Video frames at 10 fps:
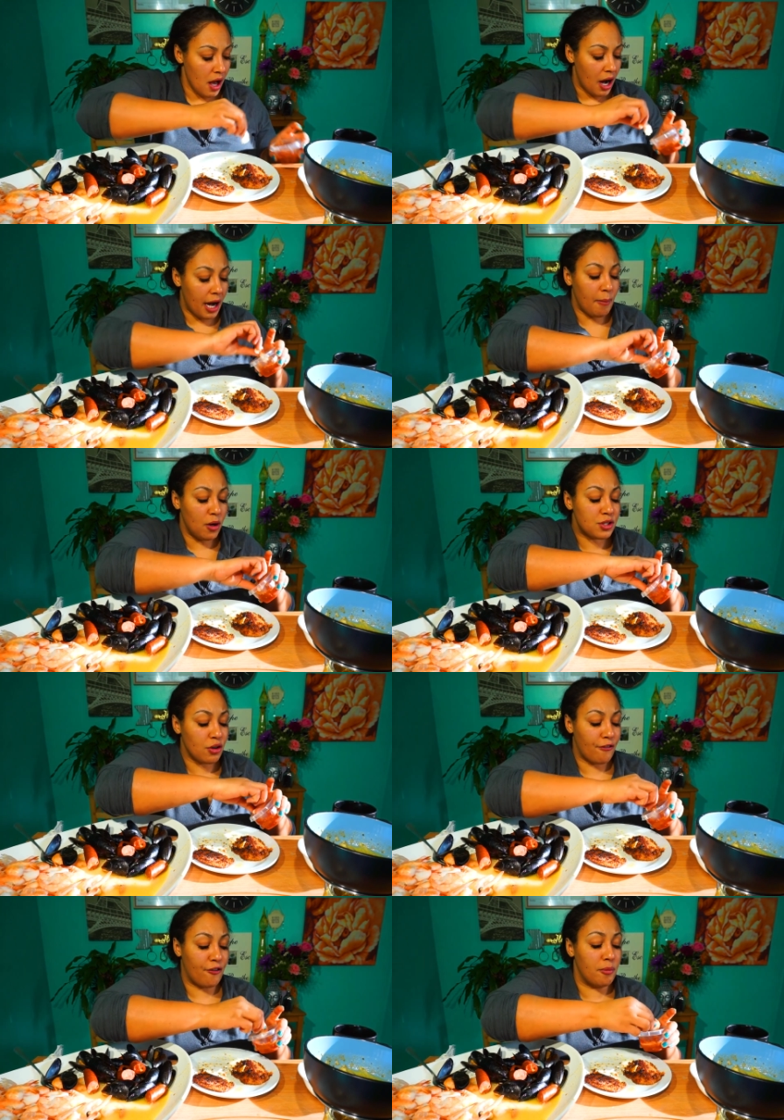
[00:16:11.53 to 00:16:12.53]
I'm also
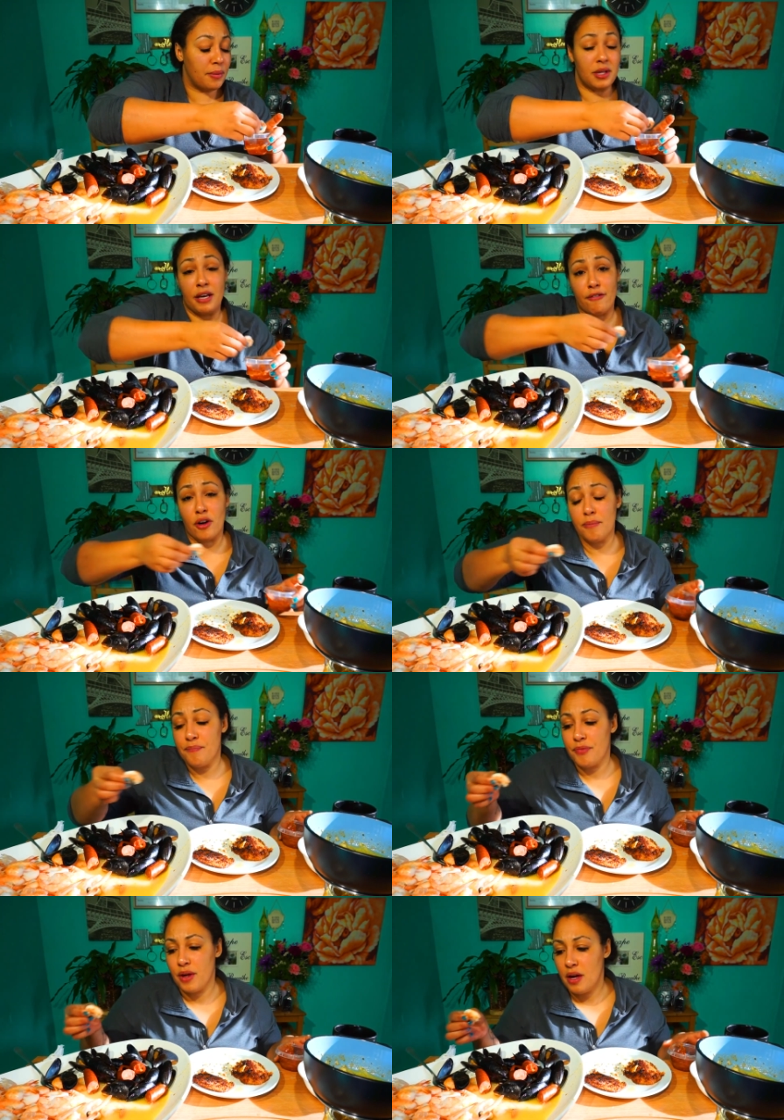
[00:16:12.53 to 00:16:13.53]
a firm believer
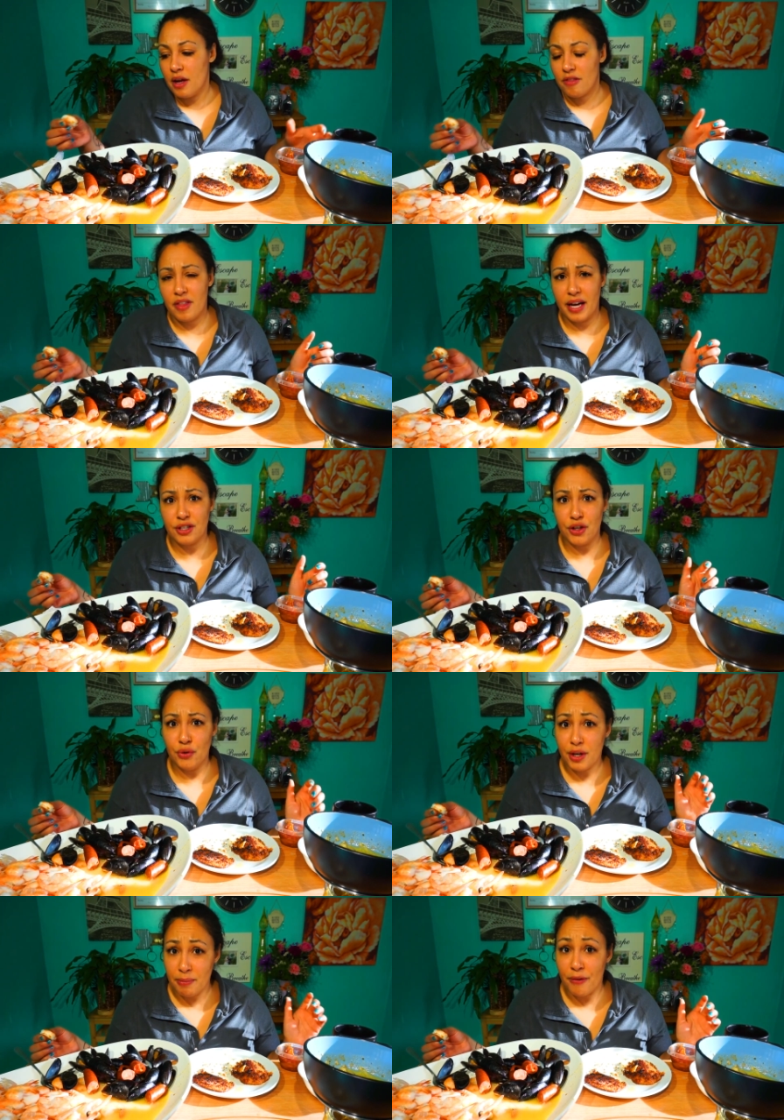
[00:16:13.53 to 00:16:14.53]
that you
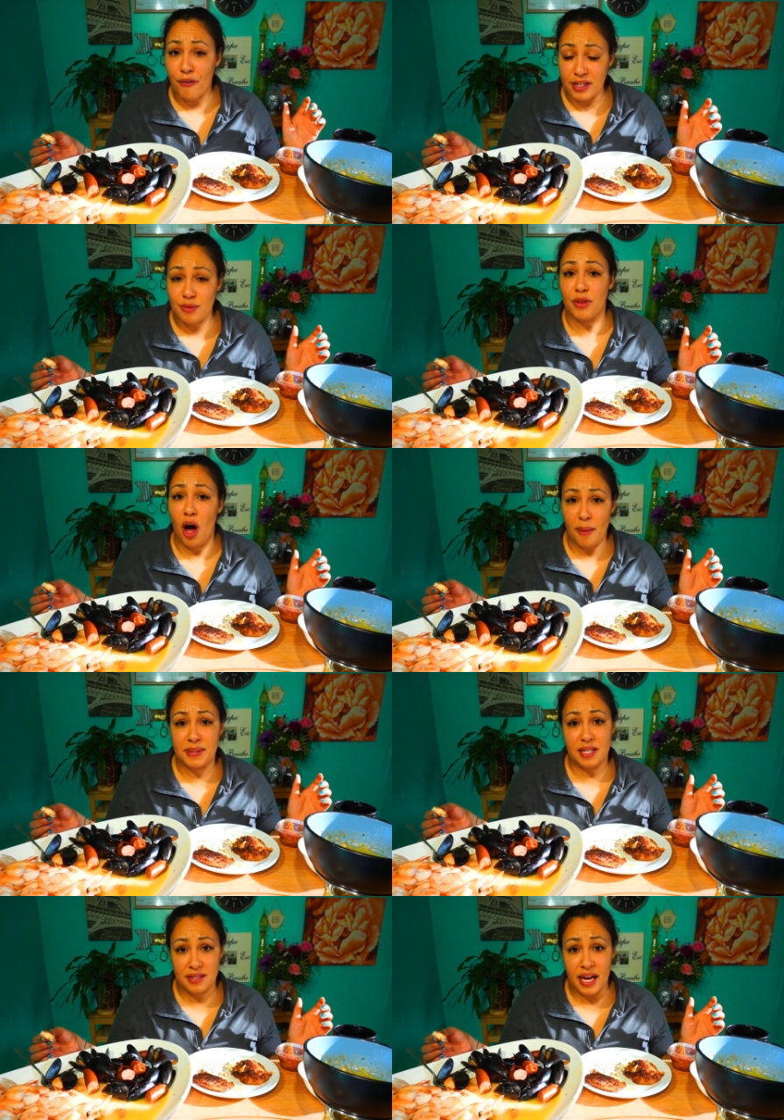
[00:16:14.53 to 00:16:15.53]
can be friends with the
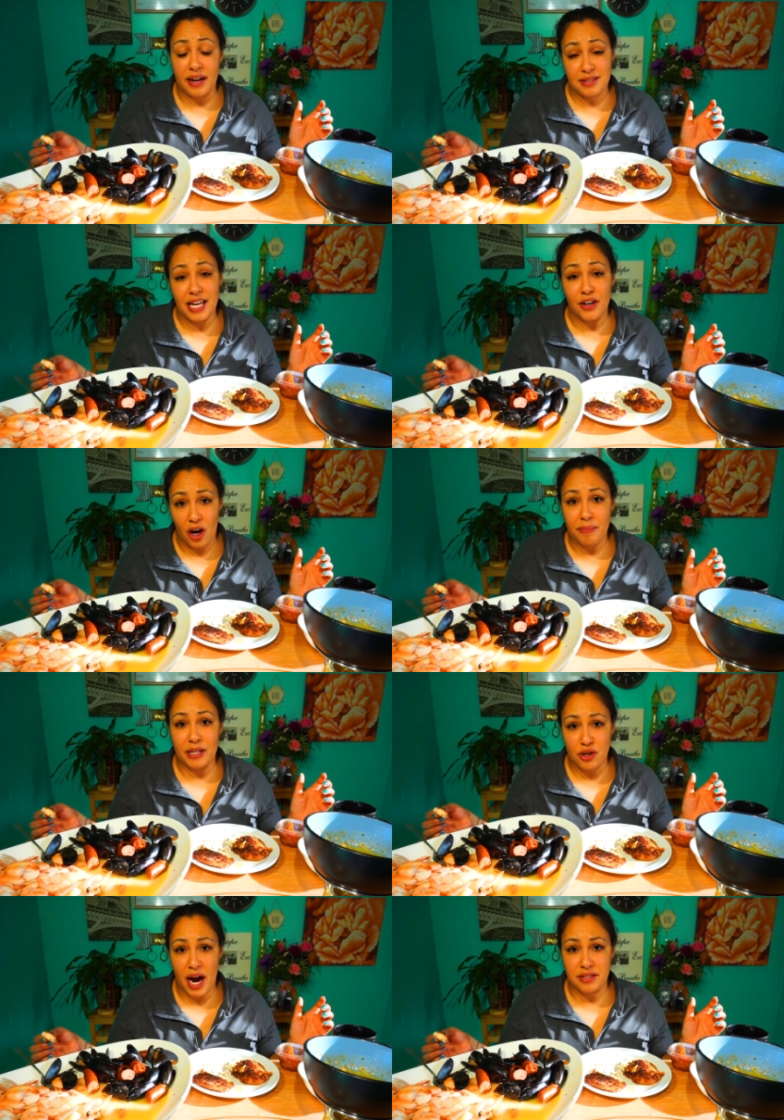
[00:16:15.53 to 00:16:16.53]
opposite sex and not be
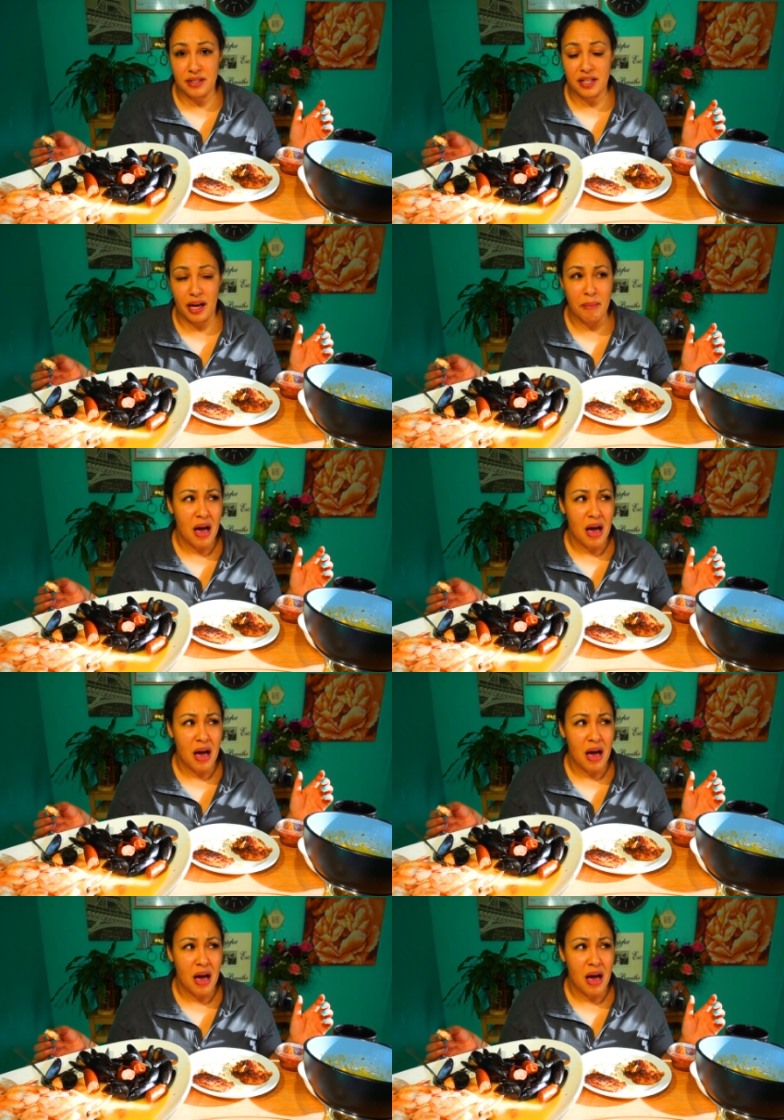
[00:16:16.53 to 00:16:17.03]
attracted to them.